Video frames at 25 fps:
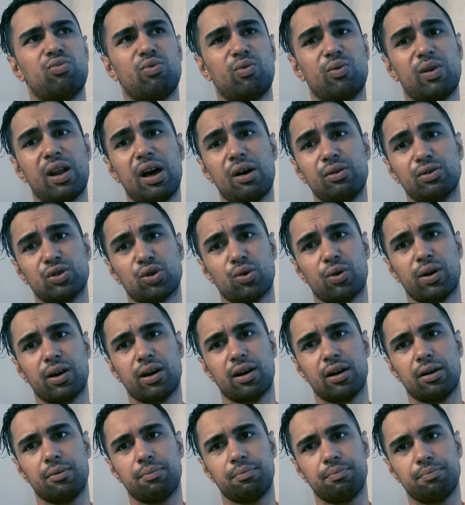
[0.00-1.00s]
when I was
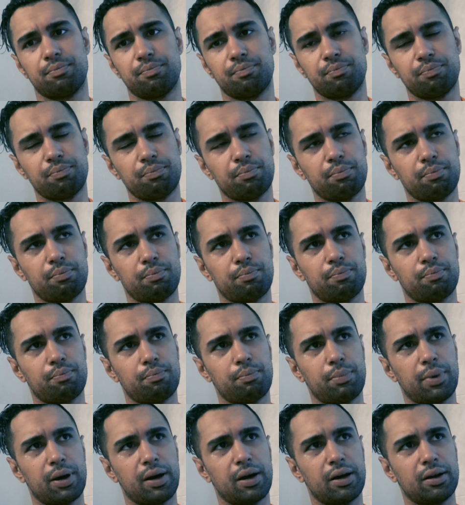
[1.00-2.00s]
growing up.
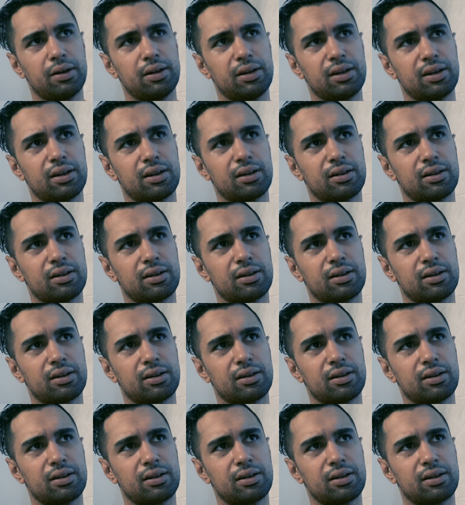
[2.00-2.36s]
But